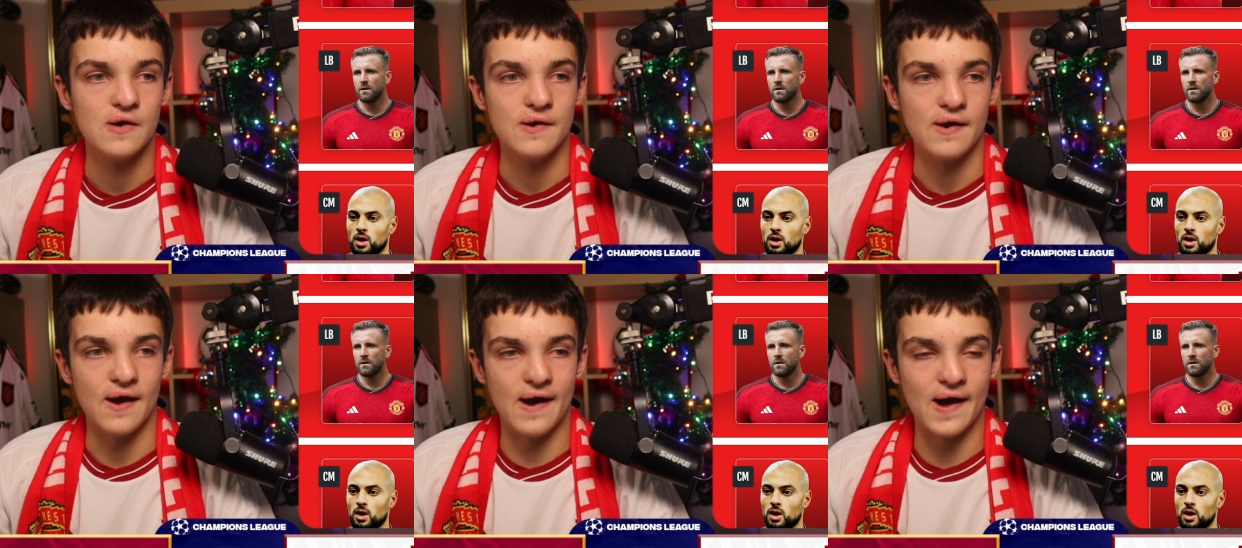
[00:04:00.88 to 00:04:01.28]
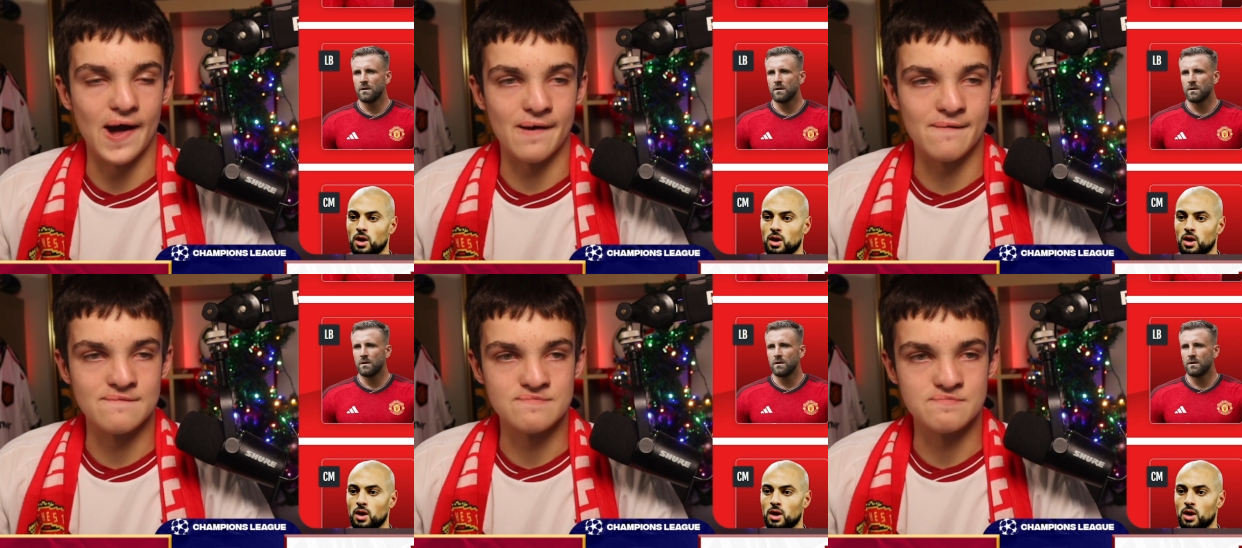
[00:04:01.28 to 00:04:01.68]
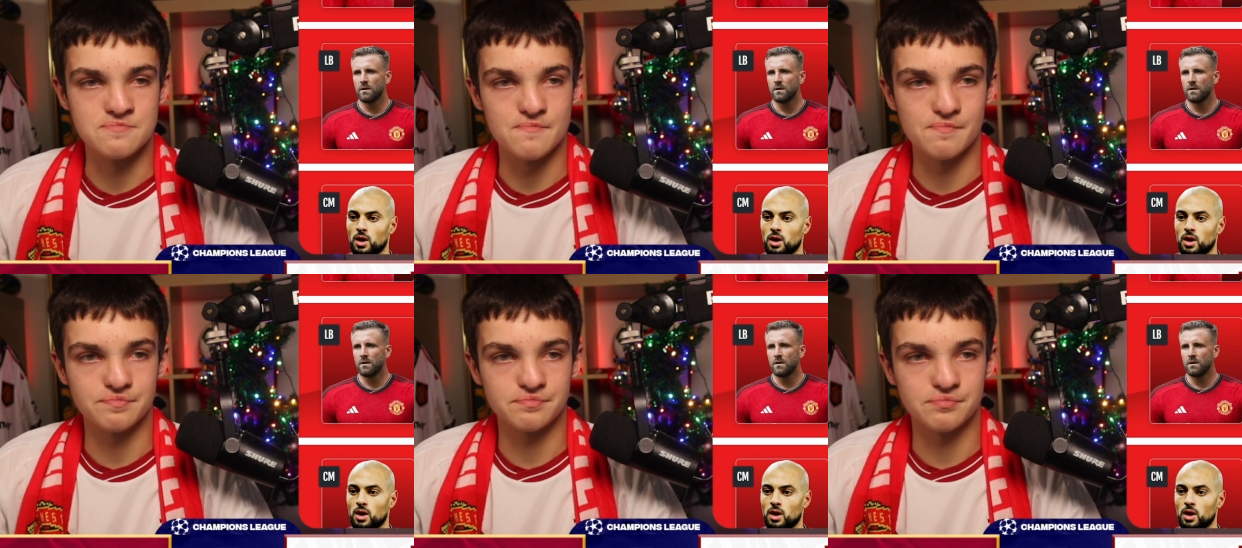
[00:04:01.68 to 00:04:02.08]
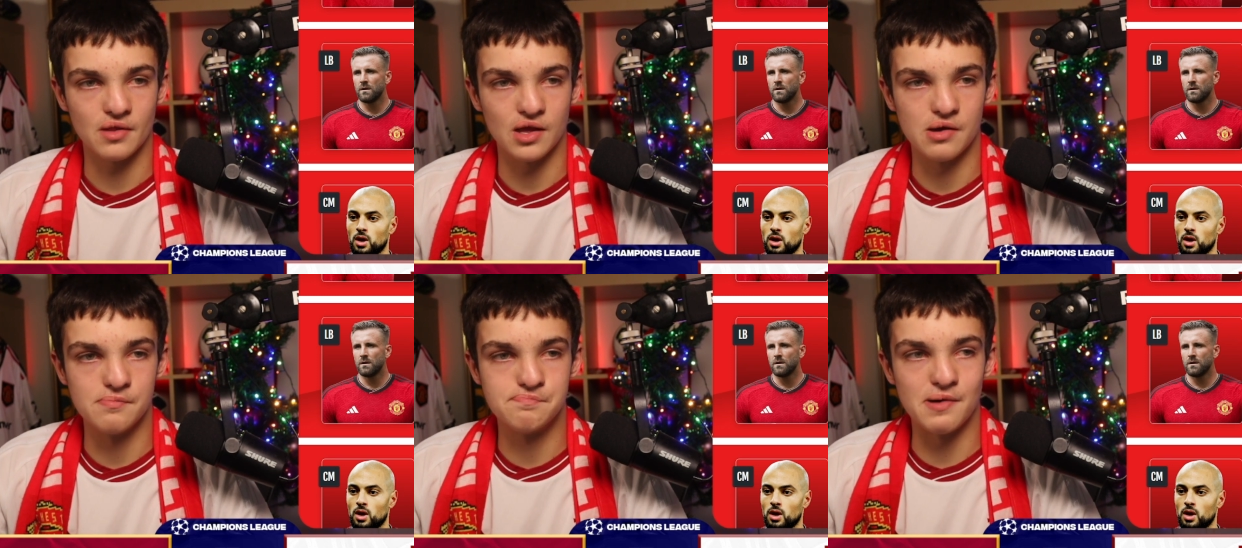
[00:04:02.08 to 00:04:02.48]
Speaker 1: Um...
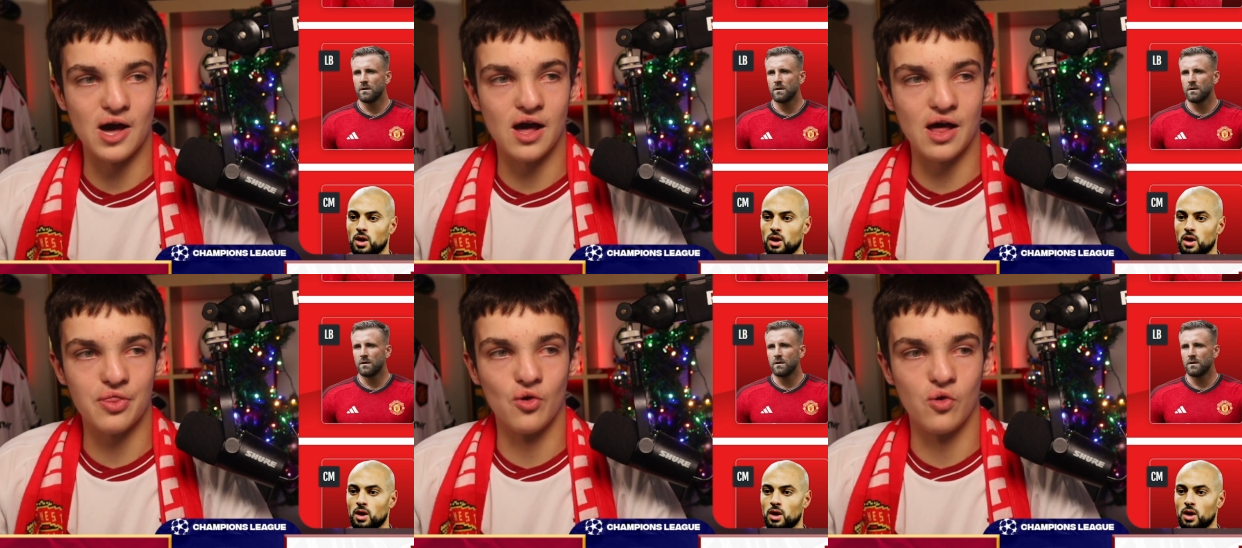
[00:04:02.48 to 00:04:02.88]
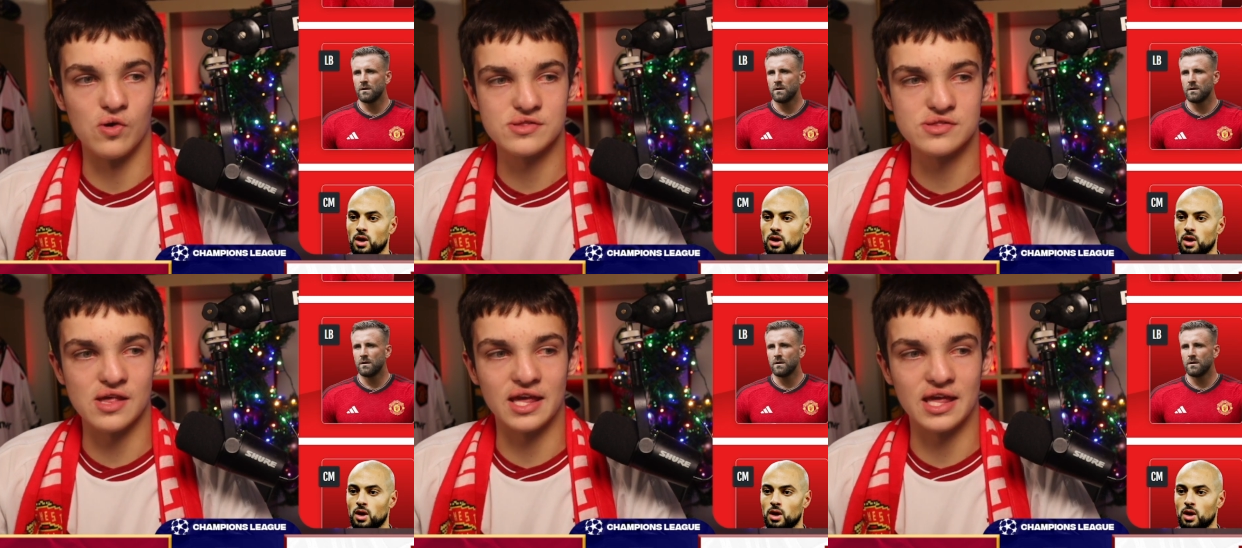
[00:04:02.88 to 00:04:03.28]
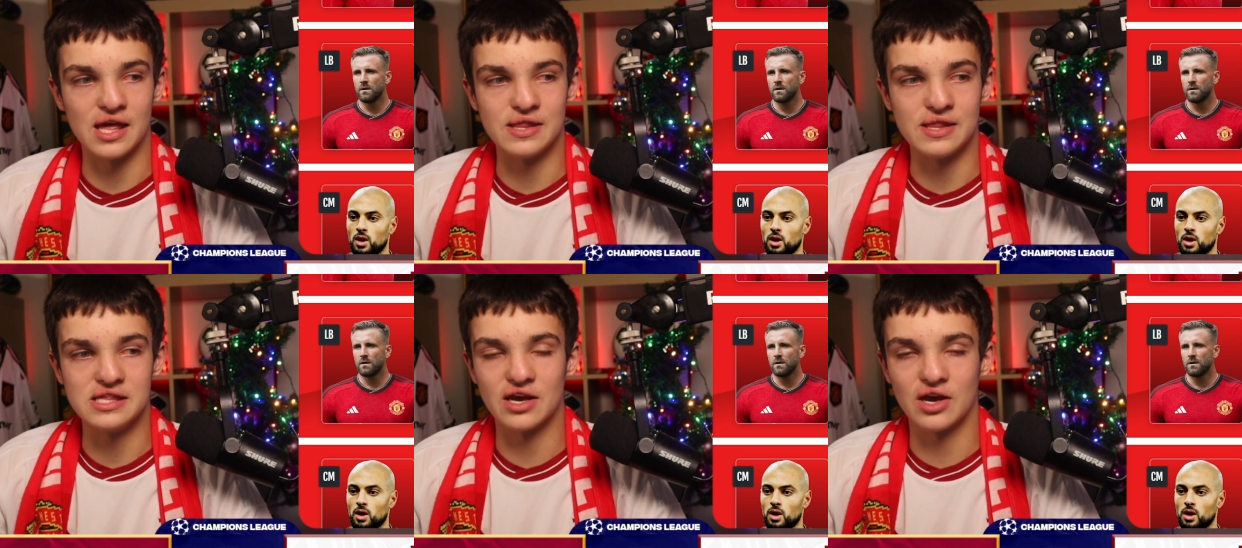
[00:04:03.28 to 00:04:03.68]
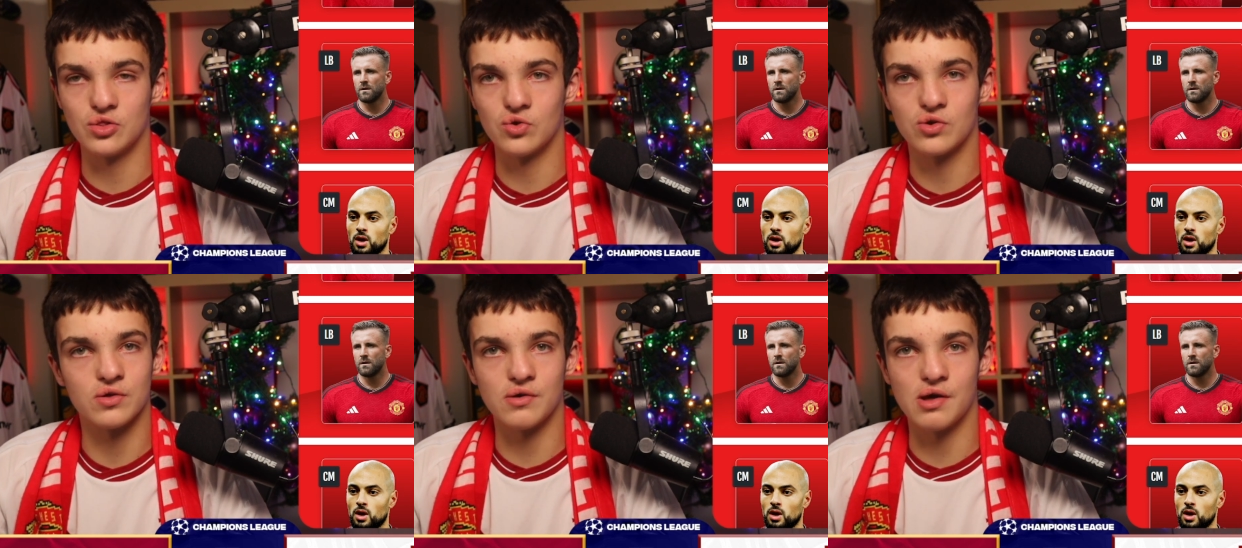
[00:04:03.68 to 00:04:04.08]
But I thought, again, he didn't
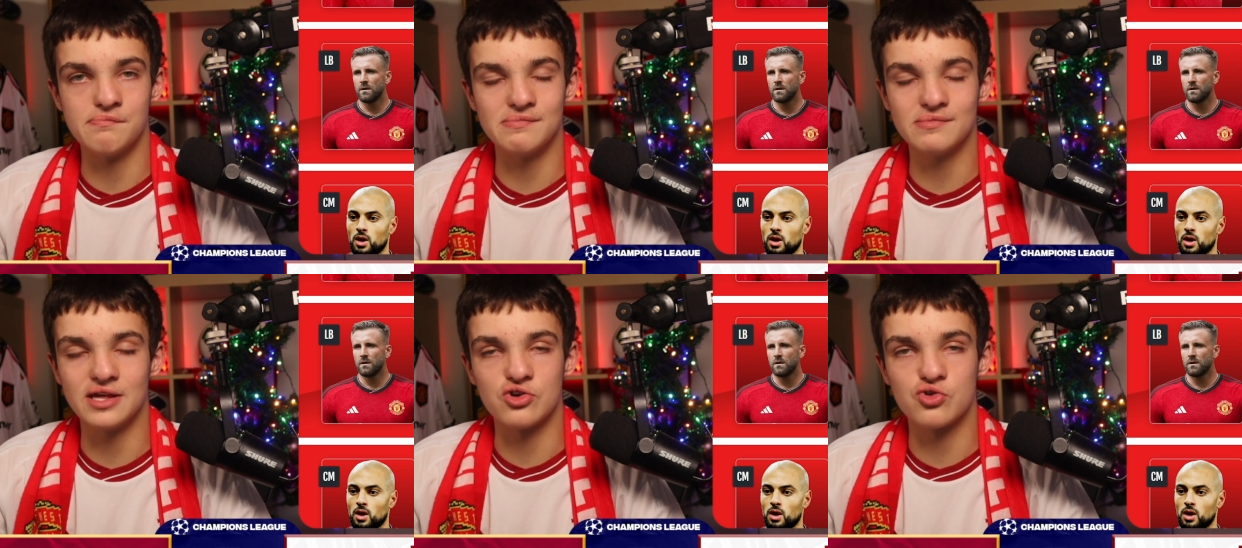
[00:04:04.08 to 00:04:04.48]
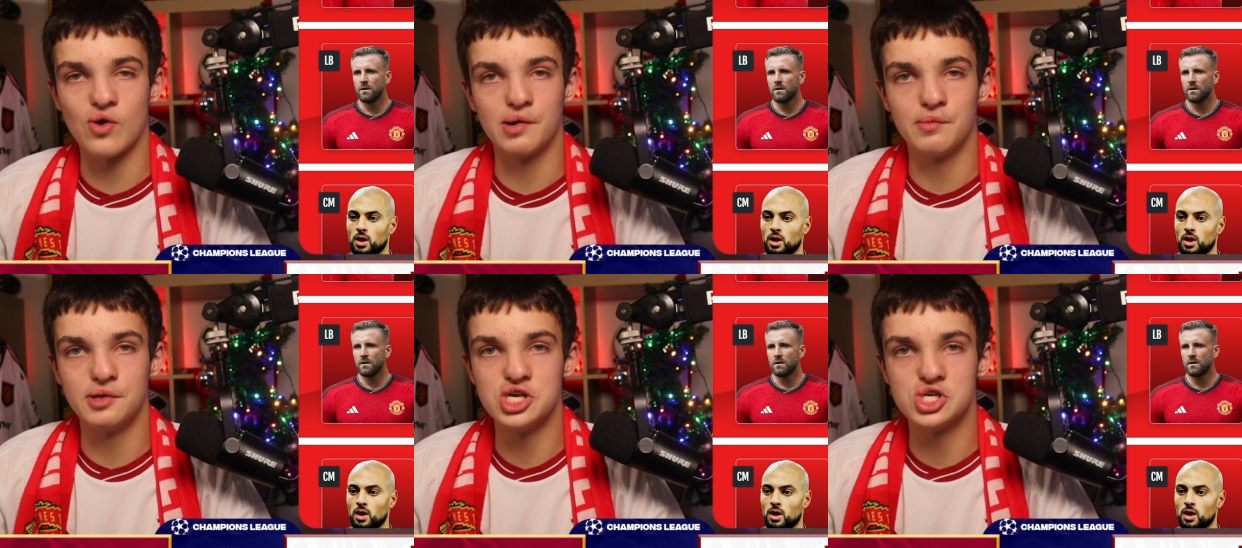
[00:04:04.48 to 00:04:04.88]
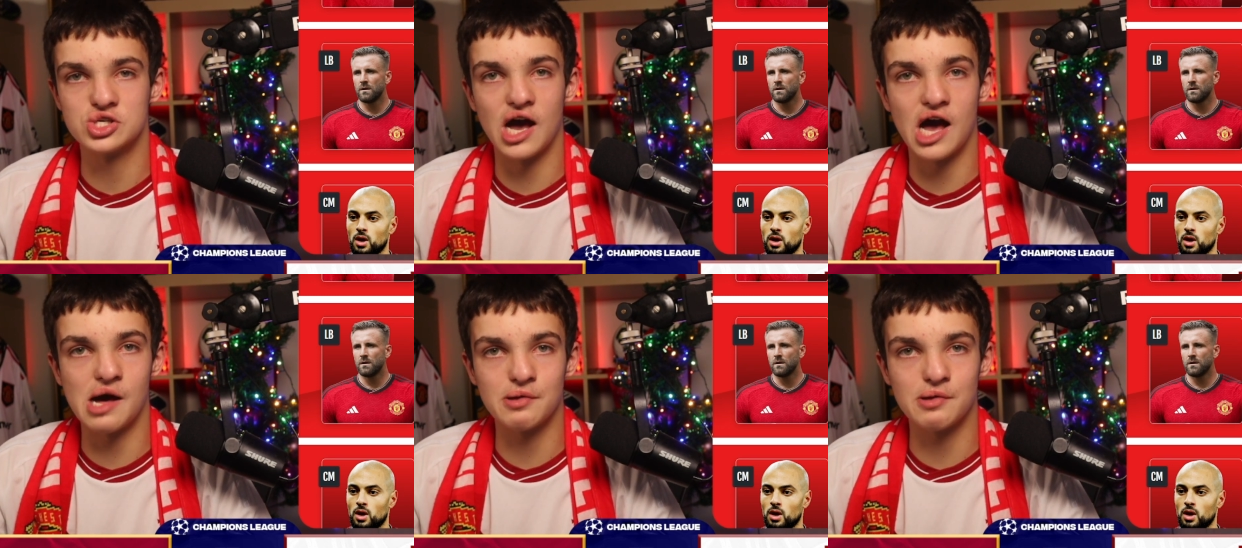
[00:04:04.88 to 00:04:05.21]
look um, incredibly sharp.